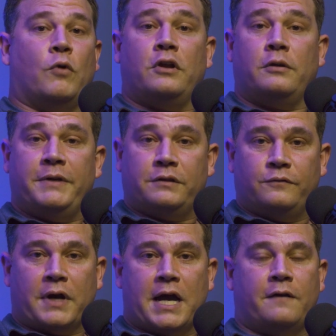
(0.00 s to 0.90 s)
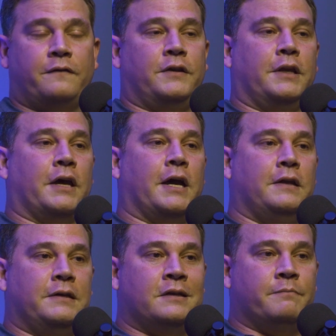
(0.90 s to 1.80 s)
One other piece of draft that I
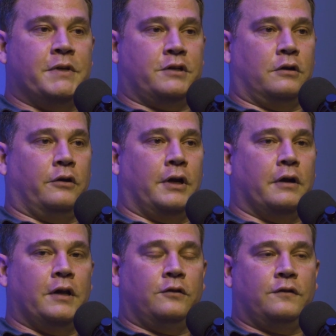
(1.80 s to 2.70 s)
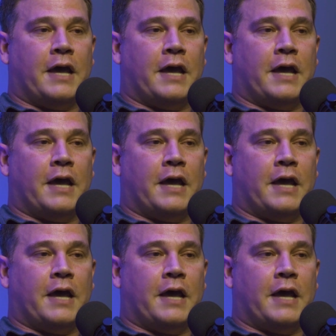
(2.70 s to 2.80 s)
didn't mention earlier is